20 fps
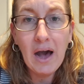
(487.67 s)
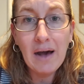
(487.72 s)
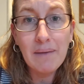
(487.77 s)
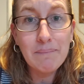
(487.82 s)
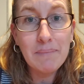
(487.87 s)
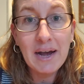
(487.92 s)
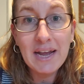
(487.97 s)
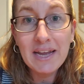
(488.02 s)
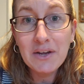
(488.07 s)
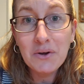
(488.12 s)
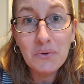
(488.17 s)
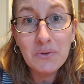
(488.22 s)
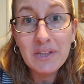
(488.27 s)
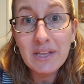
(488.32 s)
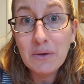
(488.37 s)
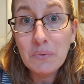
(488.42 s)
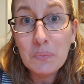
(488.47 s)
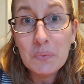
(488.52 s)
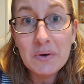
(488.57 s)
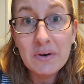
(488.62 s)
My
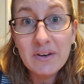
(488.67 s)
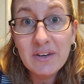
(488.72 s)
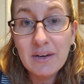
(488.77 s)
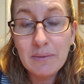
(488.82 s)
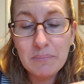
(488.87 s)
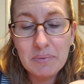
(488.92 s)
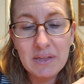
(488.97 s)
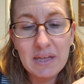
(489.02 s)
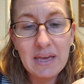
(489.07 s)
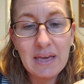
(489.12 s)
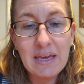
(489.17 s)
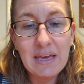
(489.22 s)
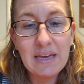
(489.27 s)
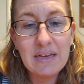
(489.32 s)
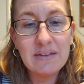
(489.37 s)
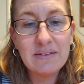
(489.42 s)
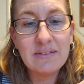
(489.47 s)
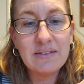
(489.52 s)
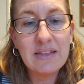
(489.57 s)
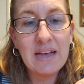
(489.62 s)
only real complaint
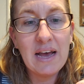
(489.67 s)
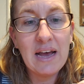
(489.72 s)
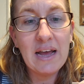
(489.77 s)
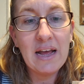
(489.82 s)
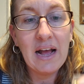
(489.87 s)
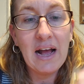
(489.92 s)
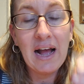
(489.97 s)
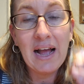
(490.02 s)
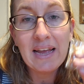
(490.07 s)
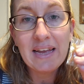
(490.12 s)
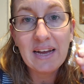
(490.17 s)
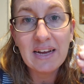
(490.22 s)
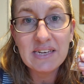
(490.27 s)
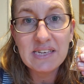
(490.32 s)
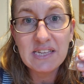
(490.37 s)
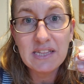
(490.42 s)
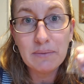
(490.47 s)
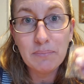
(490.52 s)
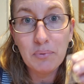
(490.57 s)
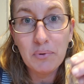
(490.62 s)
is that I got
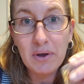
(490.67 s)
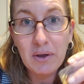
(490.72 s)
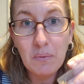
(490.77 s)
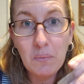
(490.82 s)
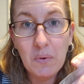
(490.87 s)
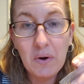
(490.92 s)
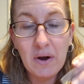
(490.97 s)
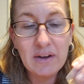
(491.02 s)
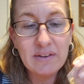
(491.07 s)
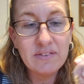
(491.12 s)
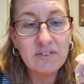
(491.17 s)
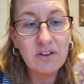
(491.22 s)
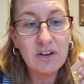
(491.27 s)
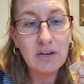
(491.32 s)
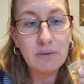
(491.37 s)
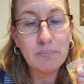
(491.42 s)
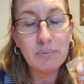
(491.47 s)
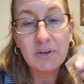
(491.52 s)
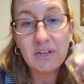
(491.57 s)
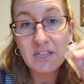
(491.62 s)
to the point where I
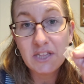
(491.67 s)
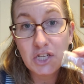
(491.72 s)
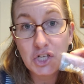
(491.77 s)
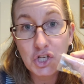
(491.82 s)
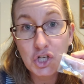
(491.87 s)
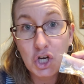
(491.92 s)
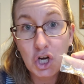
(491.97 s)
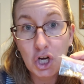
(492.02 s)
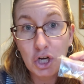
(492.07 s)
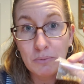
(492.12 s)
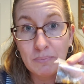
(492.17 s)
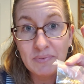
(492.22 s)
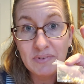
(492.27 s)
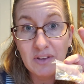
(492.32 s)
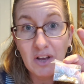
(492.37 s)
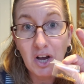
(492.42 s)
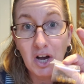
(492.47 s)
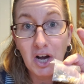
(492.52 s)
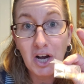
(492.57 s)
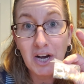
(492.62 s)
started putting the charms
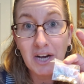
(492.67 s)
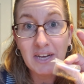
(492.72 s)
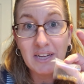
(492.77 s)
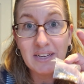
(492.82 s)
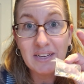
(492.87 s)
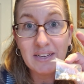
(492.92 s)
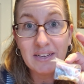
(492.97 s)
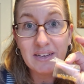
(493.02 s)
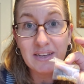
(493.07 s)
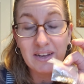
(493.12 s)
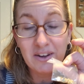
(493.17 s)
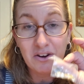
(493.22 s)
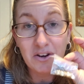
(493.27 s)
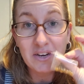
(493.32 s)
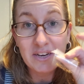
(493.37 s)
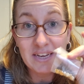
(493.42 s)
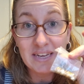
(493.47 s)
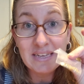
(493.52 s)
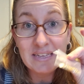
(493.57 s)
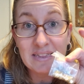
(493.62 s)
on or
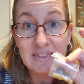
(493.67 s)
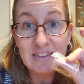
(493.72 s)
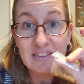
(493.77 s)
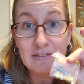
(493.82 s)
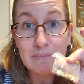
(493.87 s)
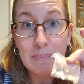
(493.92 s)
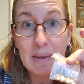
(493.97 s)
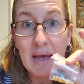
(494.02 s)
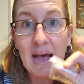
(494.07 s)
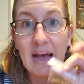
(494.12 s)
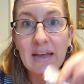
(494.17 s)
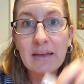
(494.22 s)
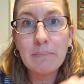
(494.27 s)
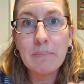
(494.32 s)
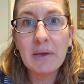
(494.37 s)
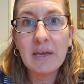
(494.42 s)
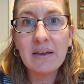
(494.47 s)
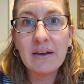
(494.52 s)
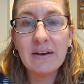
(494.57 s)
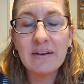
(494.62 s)
in this bag
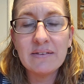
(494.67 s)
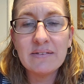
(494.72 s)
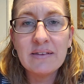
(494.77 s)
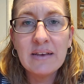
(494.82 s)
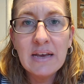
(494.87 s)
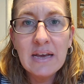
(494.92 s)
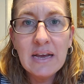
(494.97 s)
because